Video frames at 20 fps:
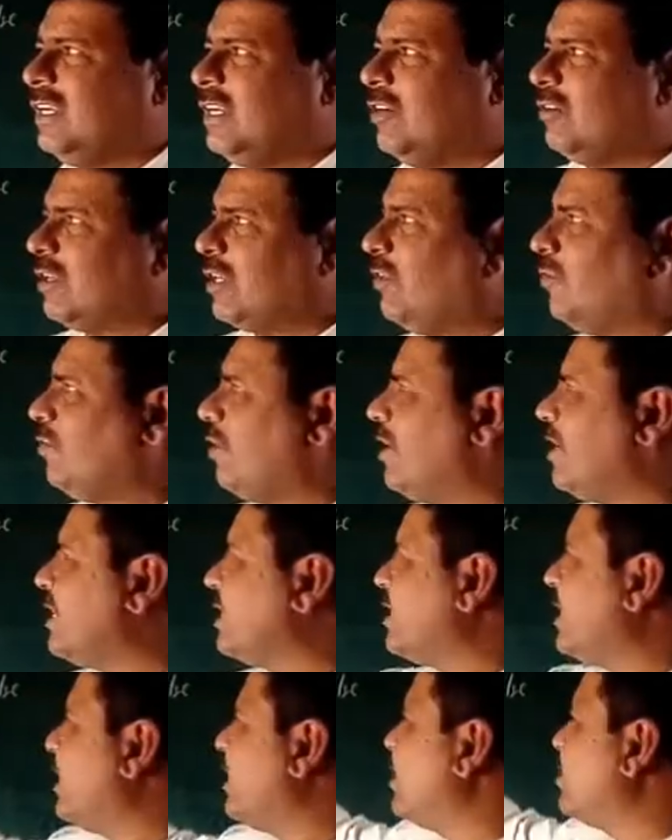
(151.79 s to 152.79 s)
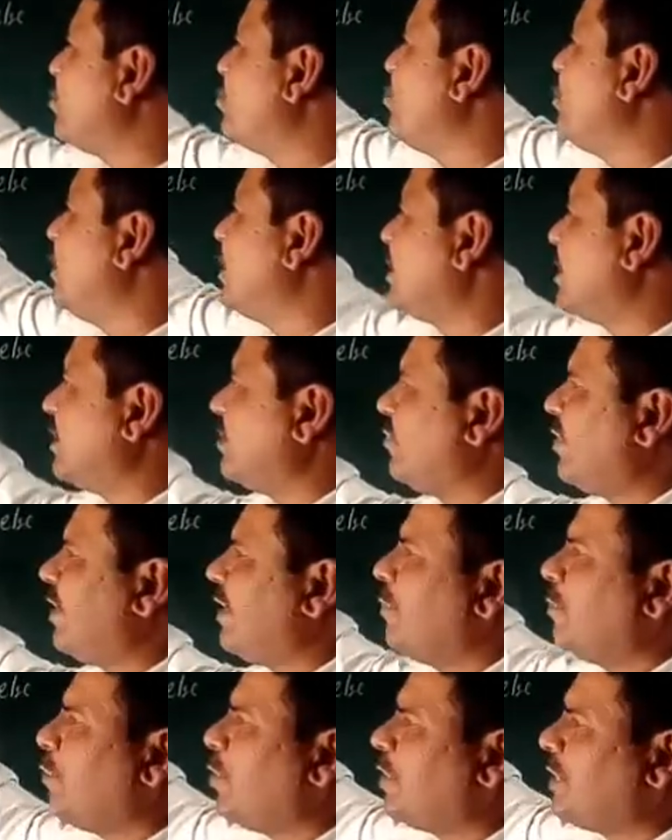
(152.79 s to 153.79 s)
Okay, if you understand these two words, is very
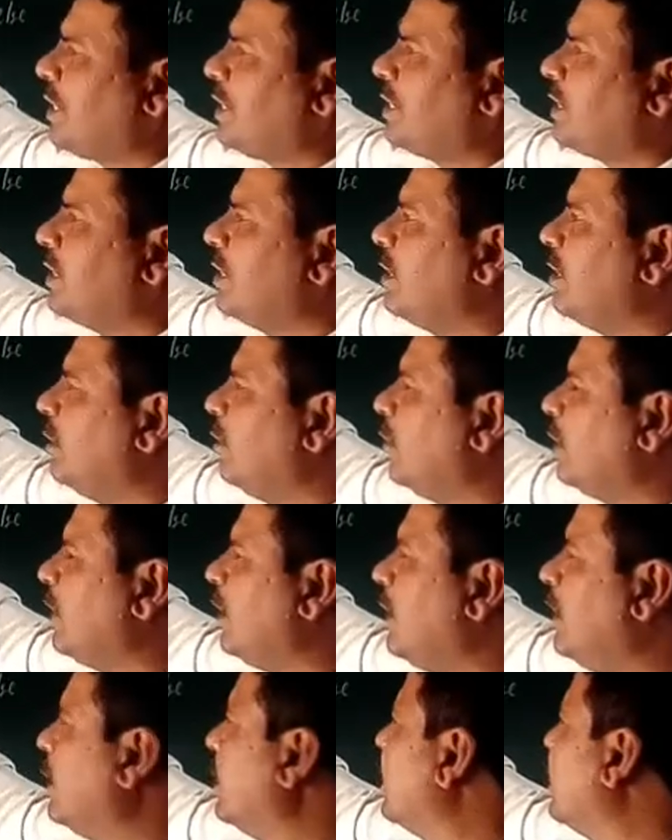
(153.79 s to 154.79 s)
important. Okay,